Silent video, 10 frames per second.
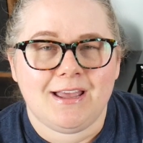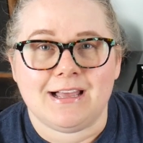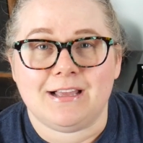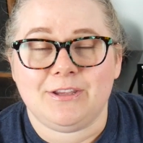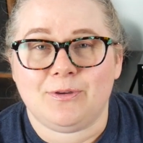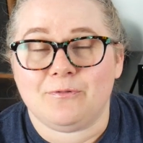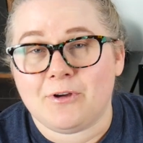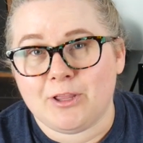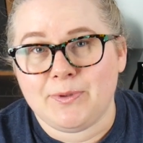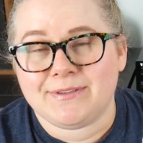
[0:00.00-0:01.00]
Uh, you can
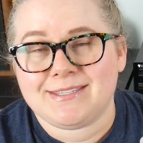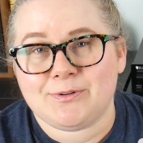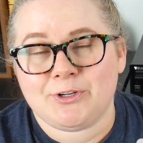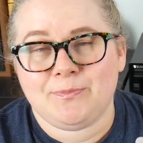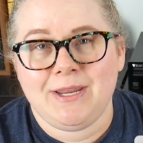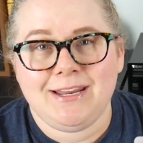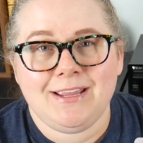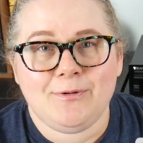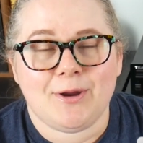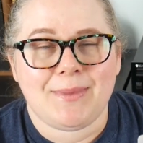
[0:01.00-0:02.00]
follow me on social
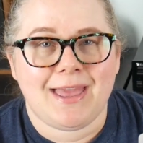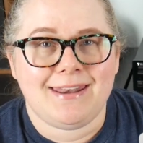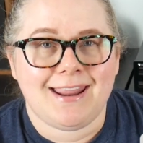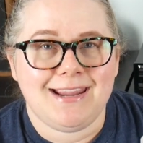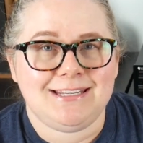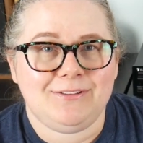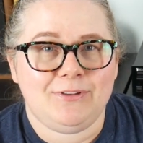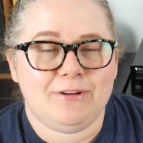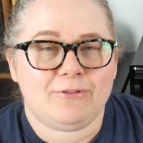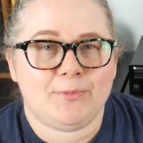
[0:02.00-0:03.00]
media, or I'm at ninety
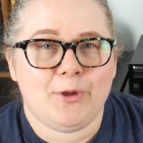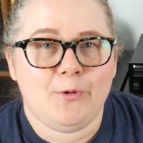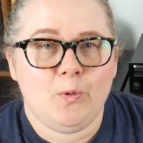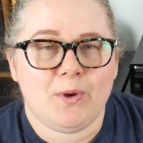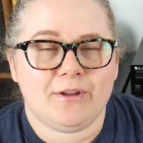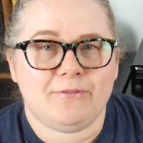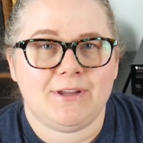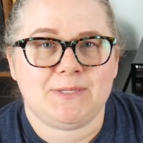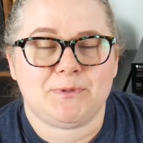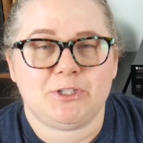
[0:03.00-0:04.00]
feet from home on
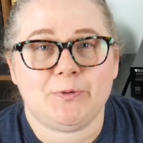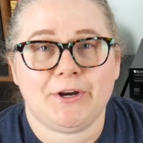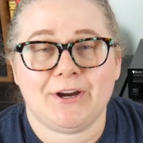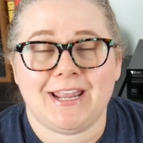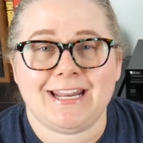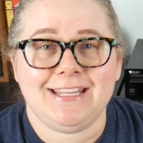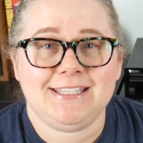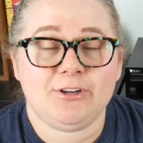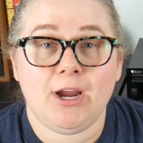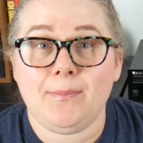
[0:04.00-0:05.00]
Facebook, Twitter, and
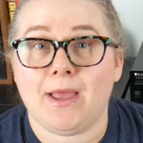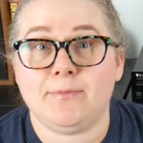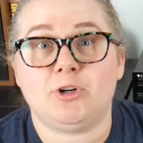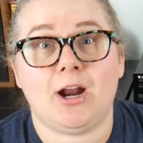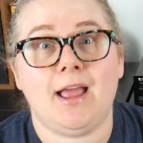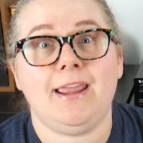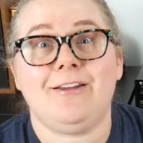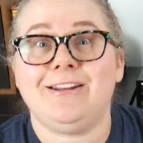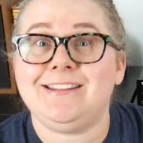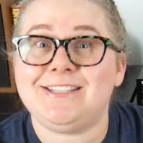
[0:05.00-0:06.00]
Instagram. I'm
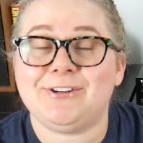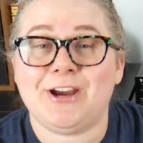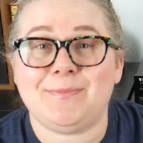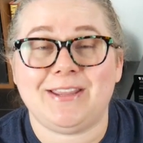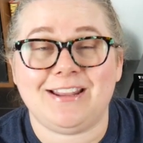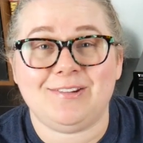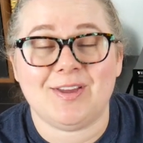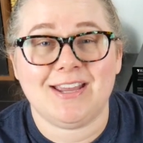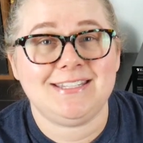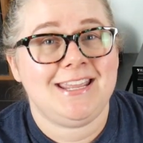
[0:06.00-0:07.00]
trying on Instagram again, you
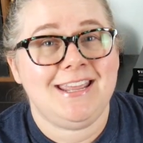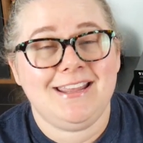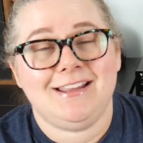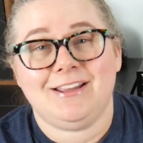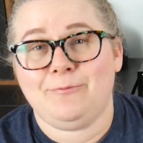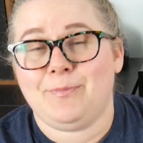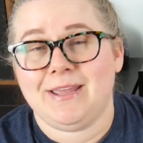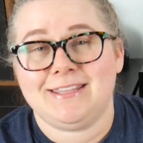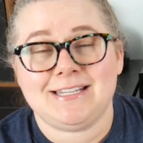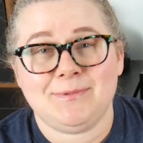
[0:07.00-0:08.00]
guys. If
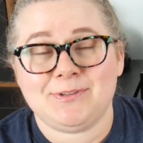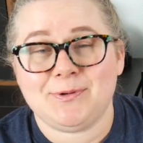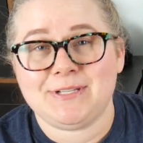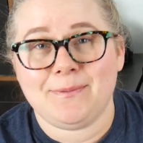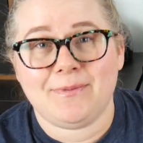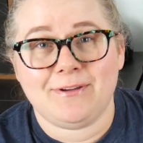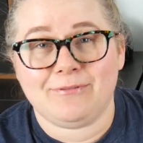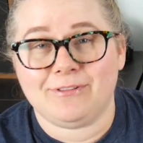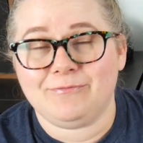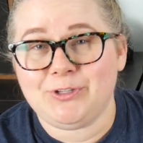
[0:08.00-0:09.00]
by the time this goes up, I've
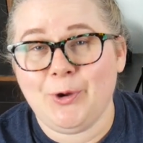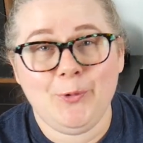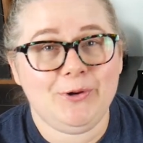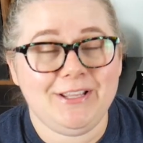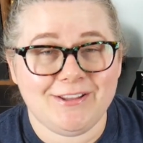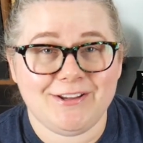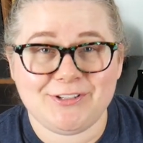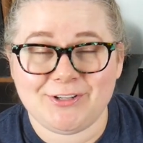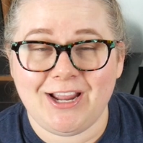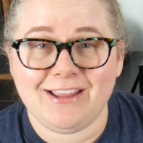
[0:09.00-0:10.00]
totally
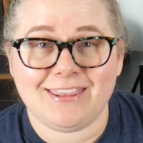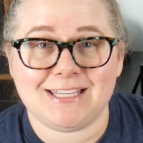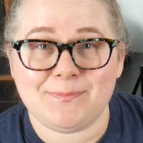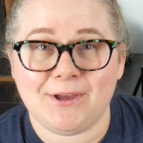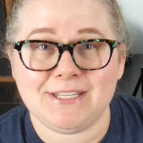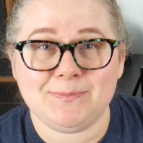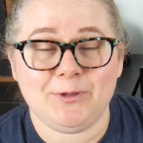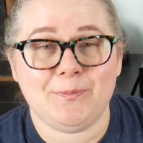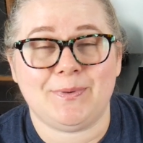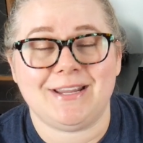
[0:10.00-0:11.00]
lost track, that's
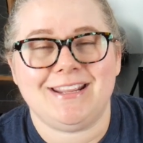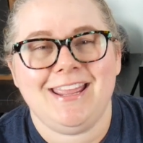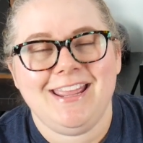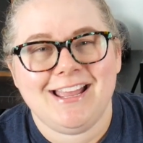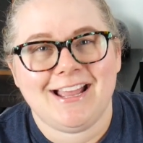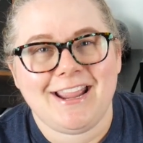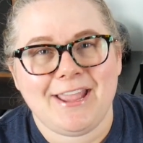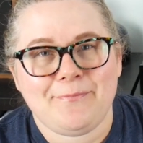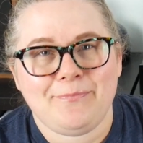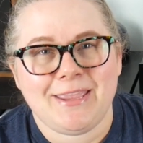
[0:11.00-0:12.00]
possible, but I
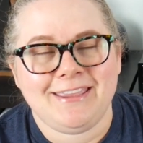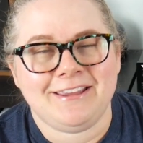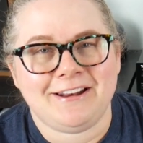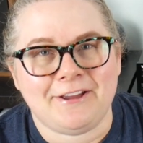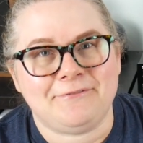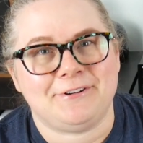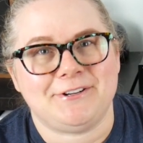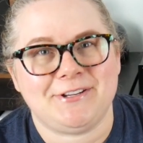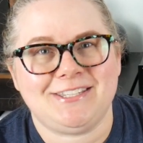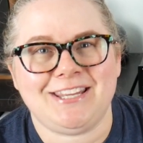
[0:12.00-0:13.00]
am making an
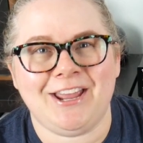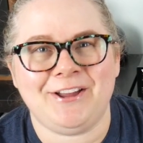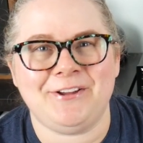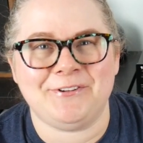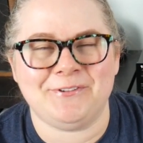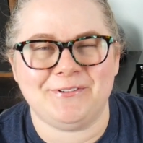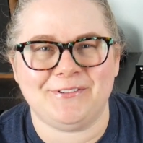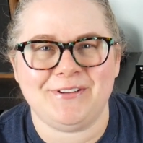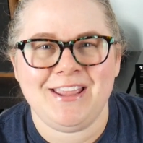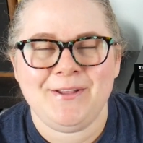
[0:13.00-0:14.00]
effort.
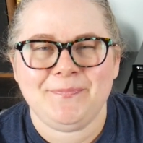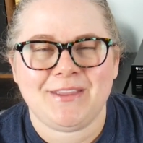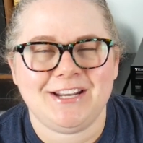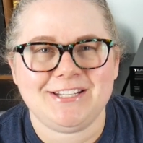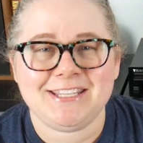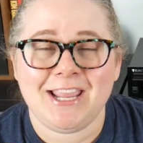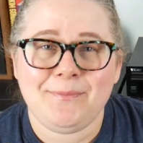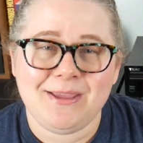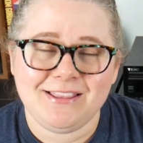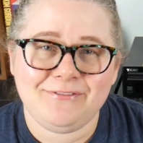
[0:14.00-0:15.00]
So I just
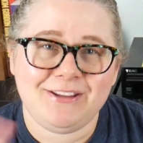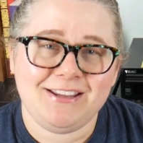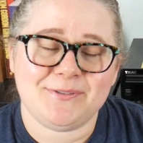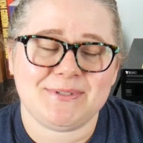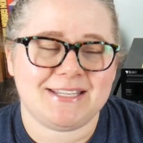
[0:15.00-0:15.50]
can't make the videos